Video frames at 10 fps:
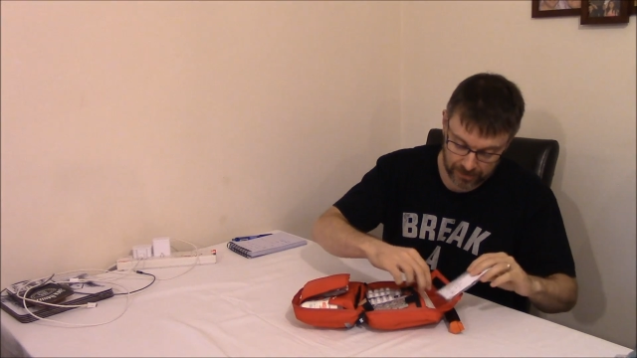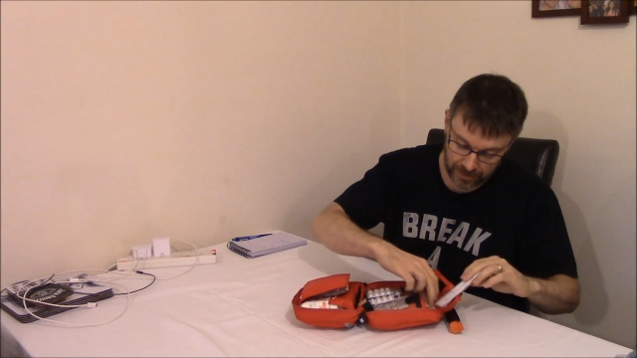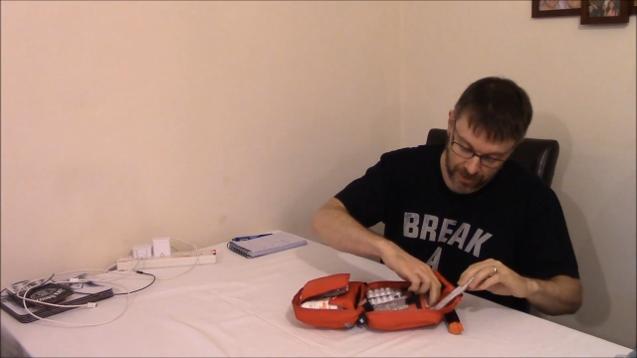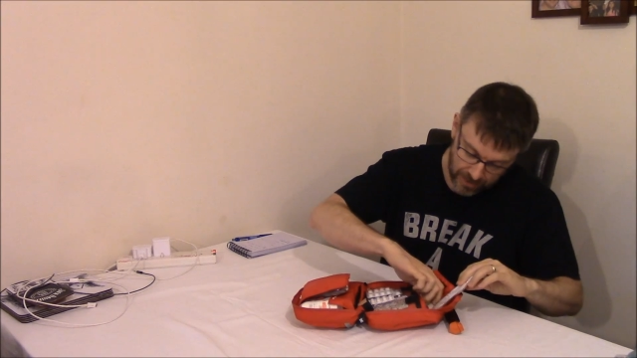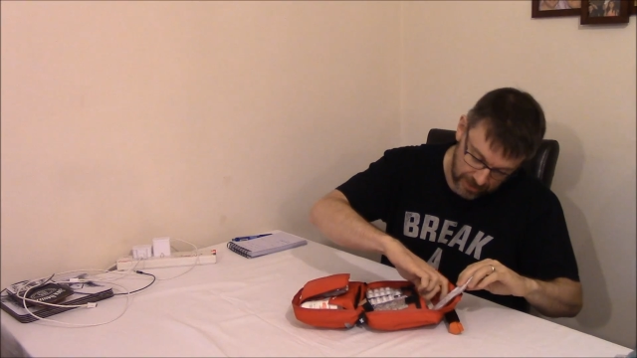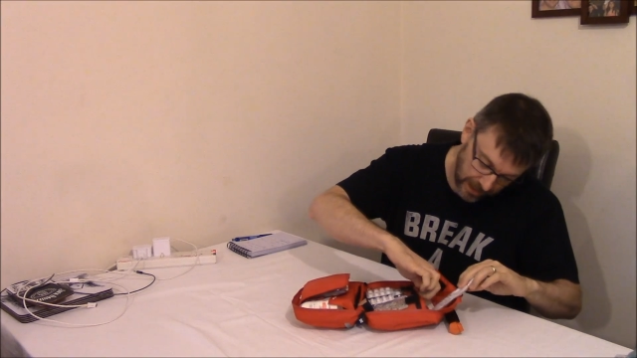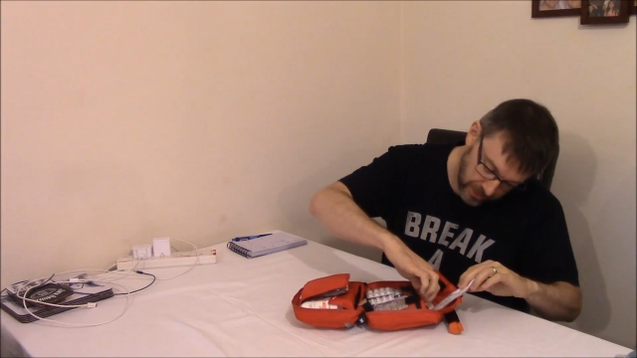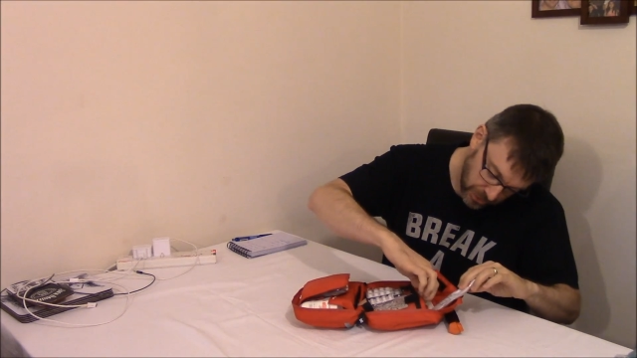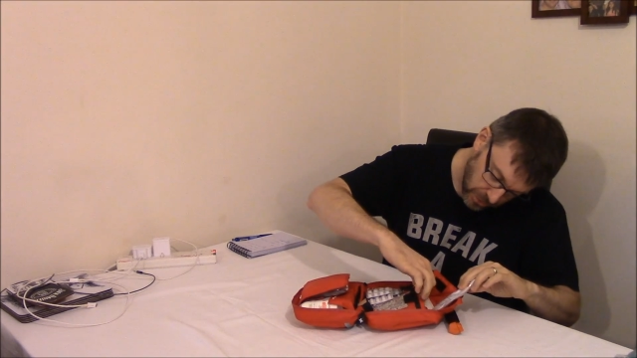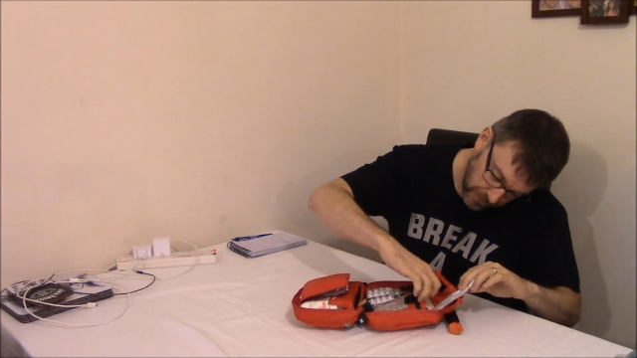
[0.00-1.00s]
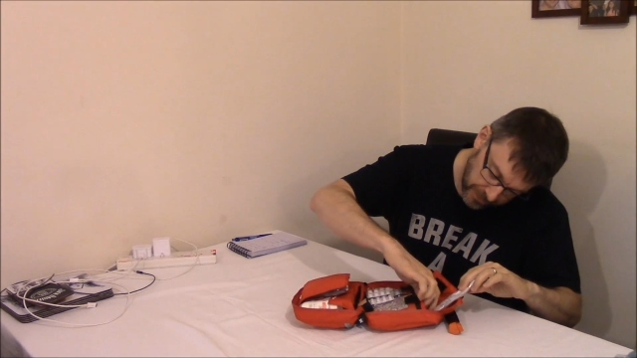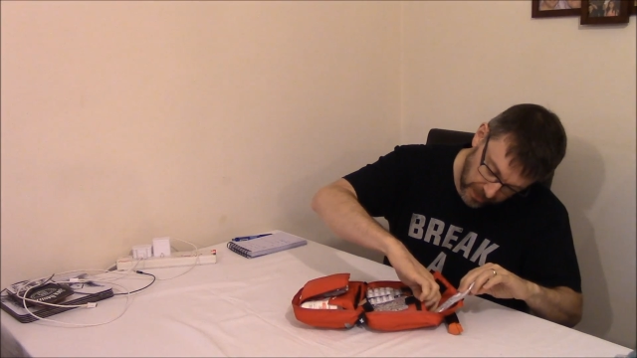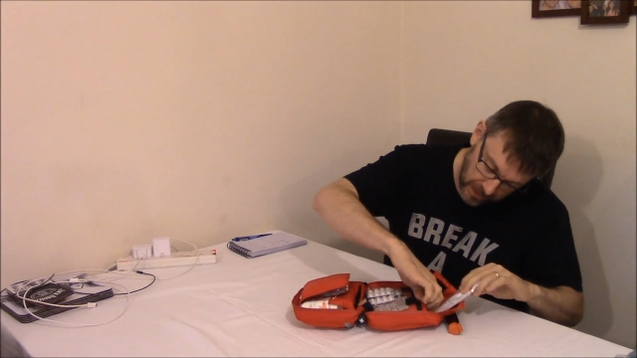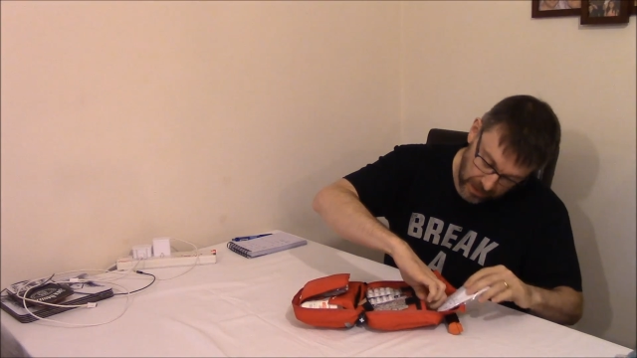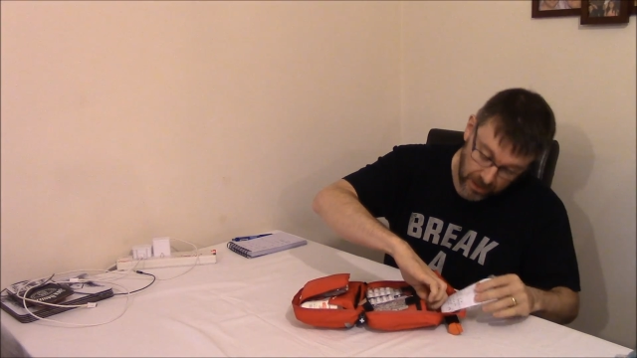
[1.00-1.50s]
Yeah, that kind of stuff.
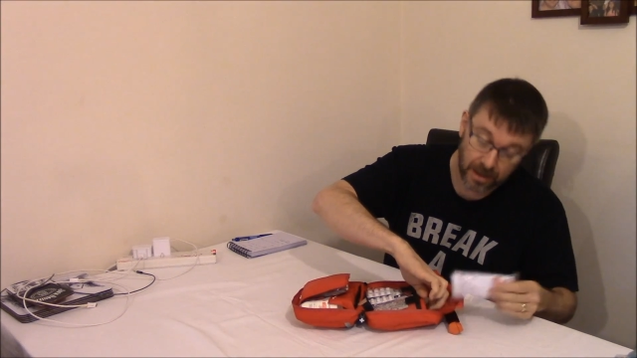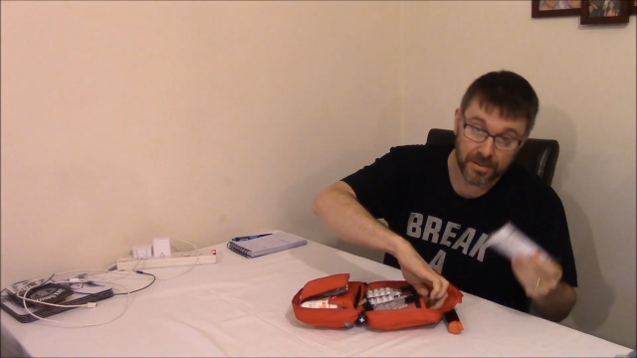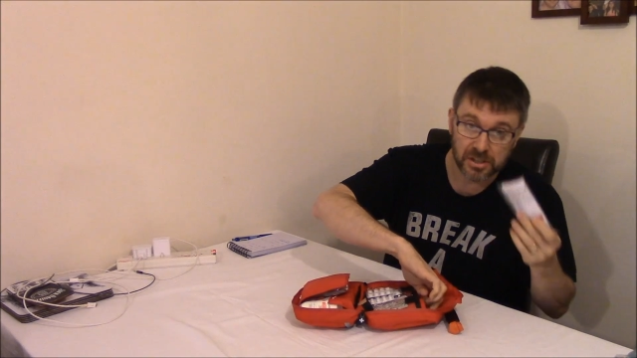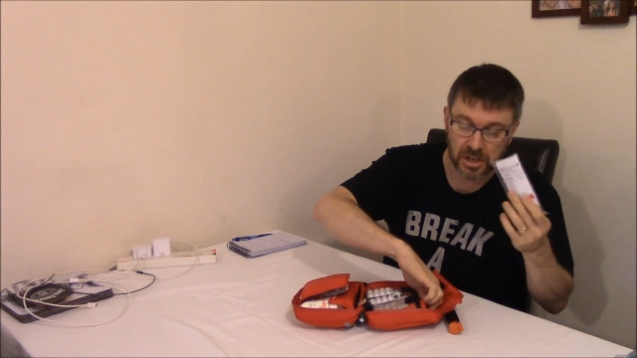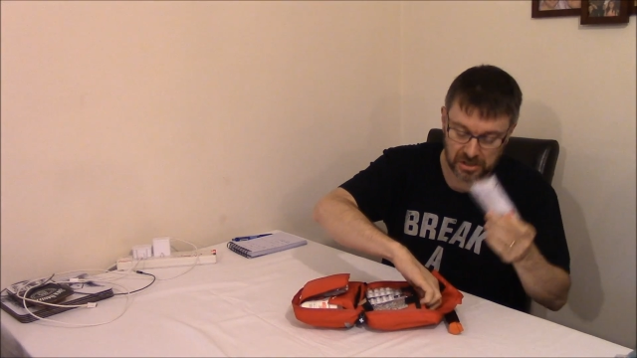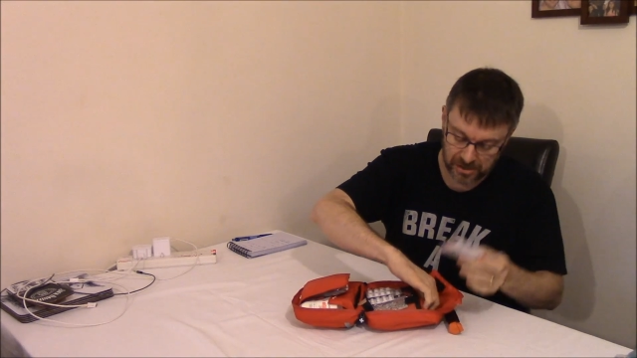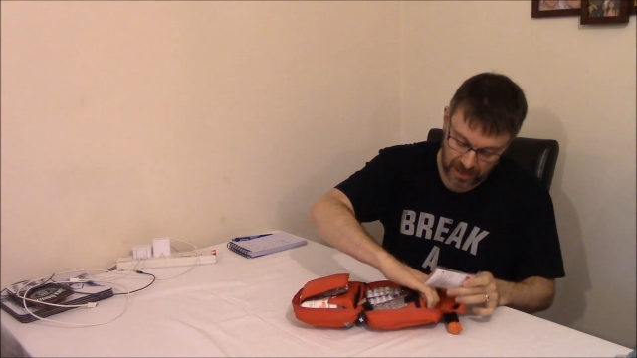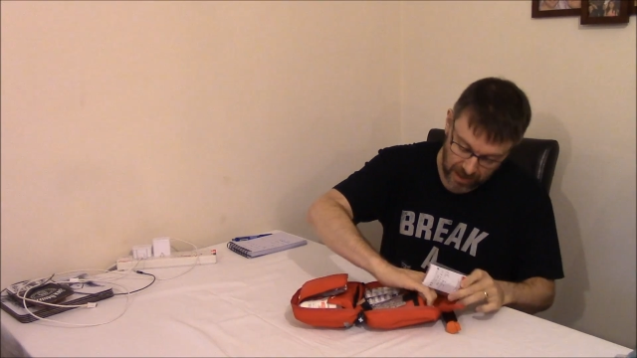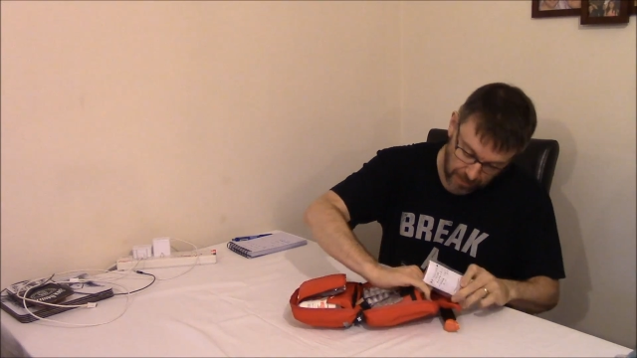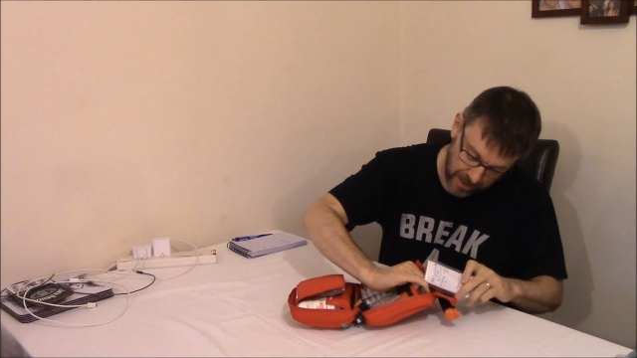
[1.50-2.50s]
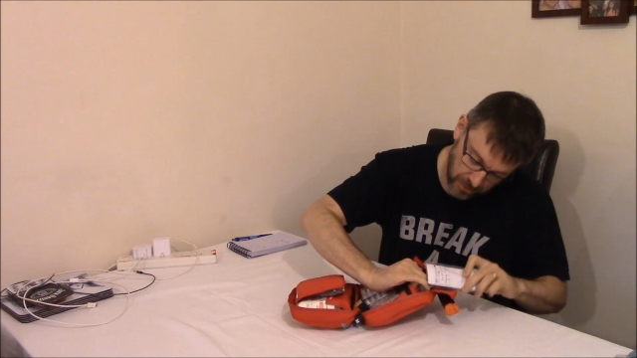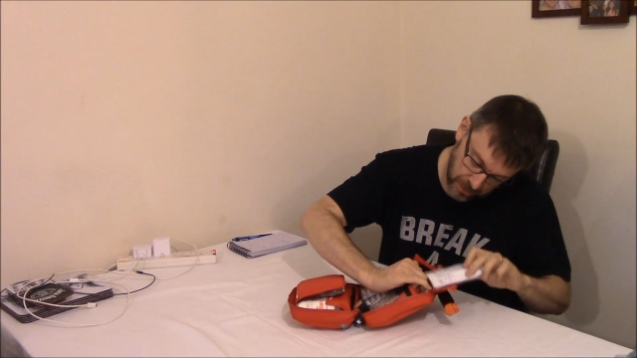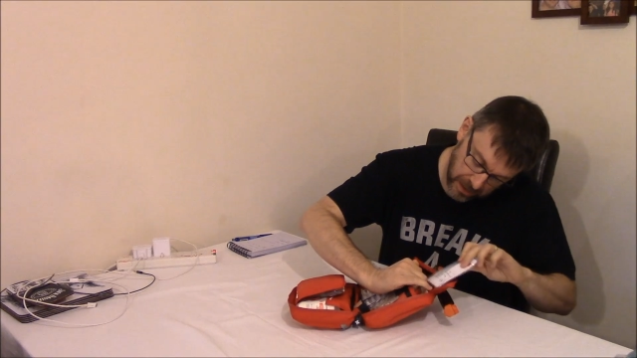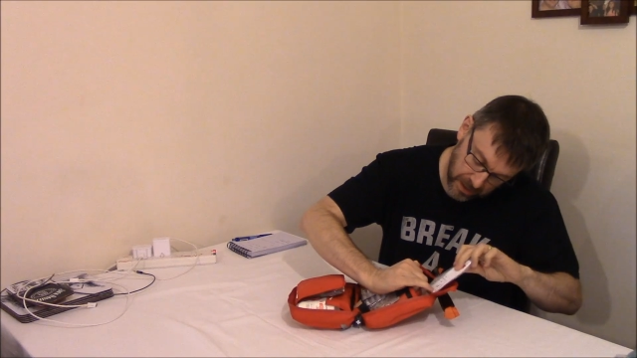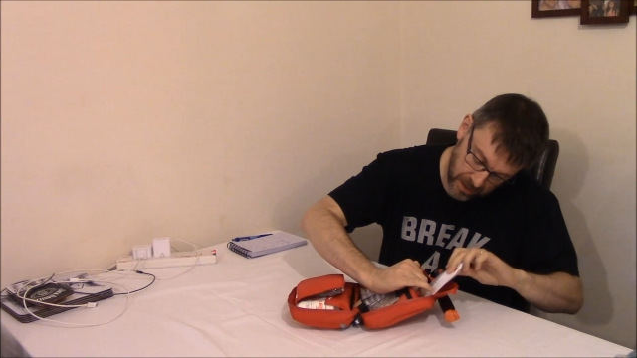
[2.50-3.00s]
This isn't that, by the way.